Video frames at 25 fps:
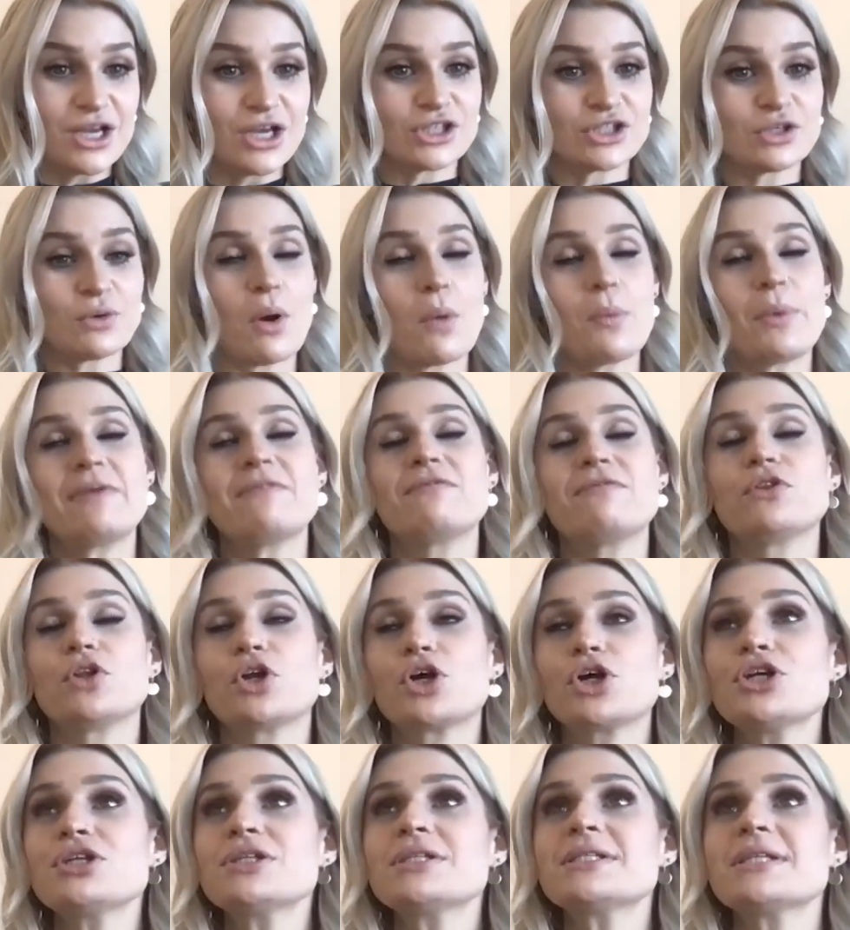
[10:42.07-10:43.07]
So what we've
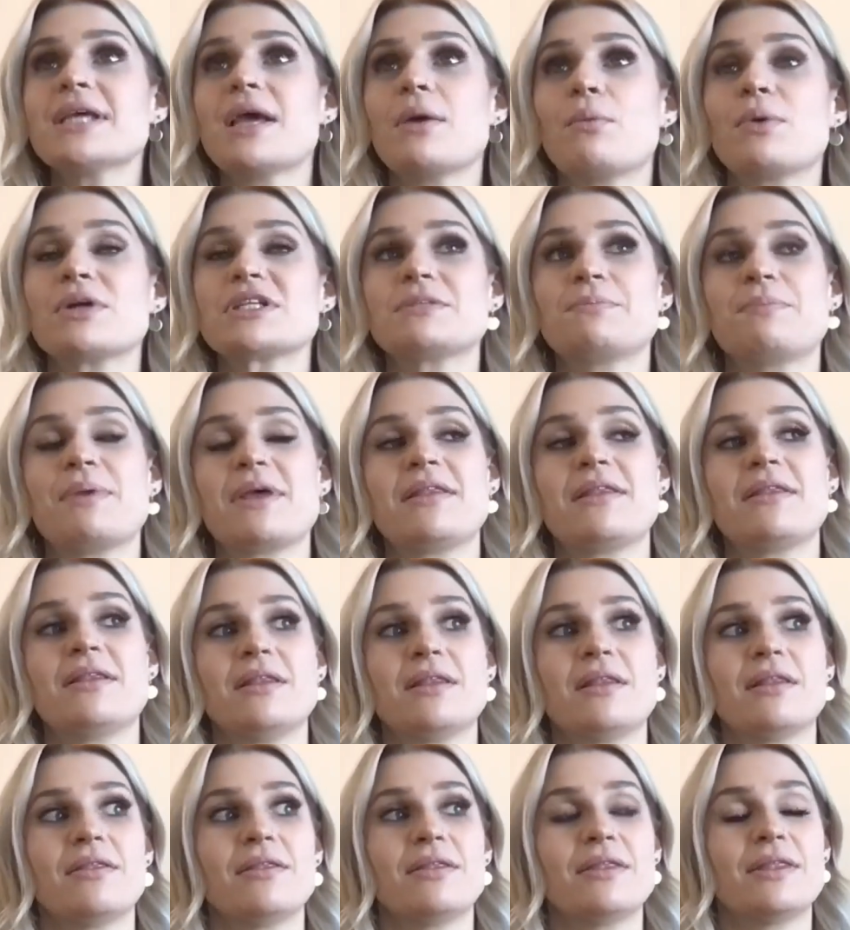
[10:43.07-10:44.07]
learned and what's
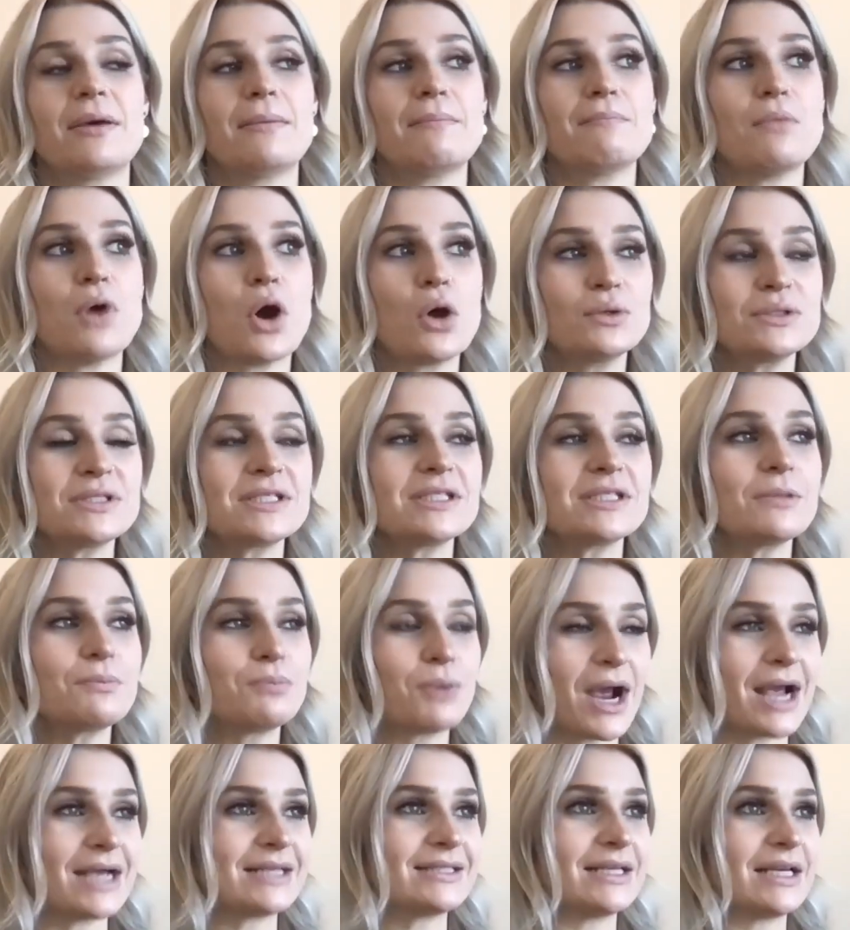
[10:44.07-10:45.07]
been the most
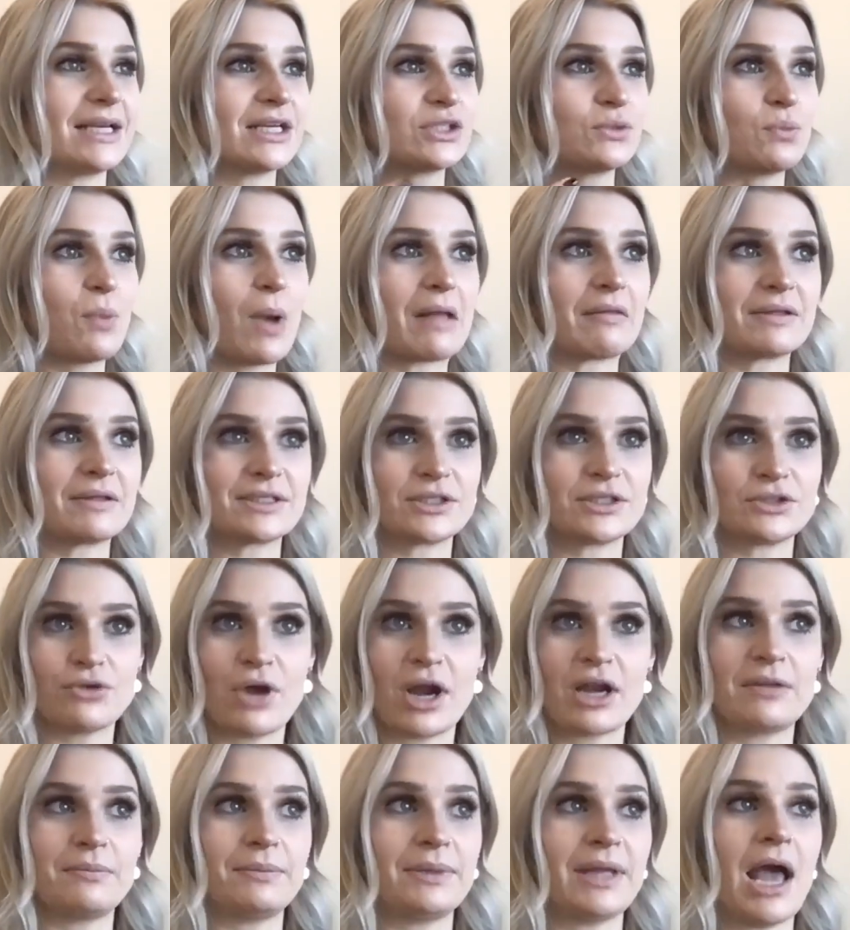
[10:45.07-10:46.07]
surprising as well as
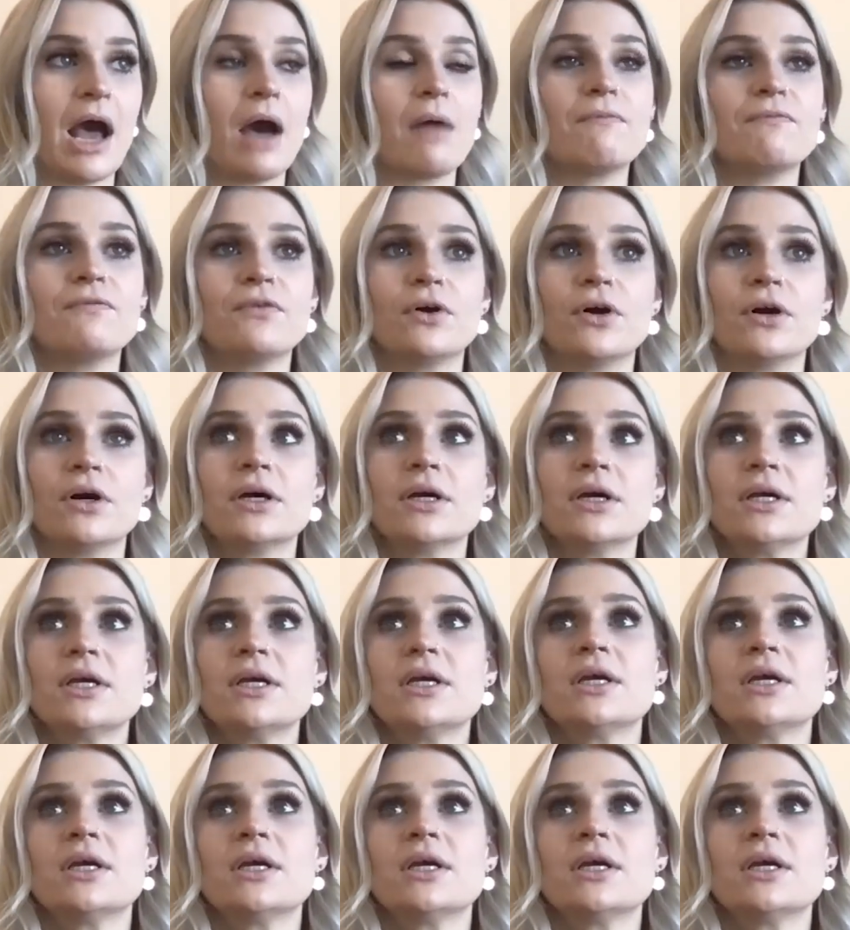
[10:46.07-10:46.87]
incredibly helpful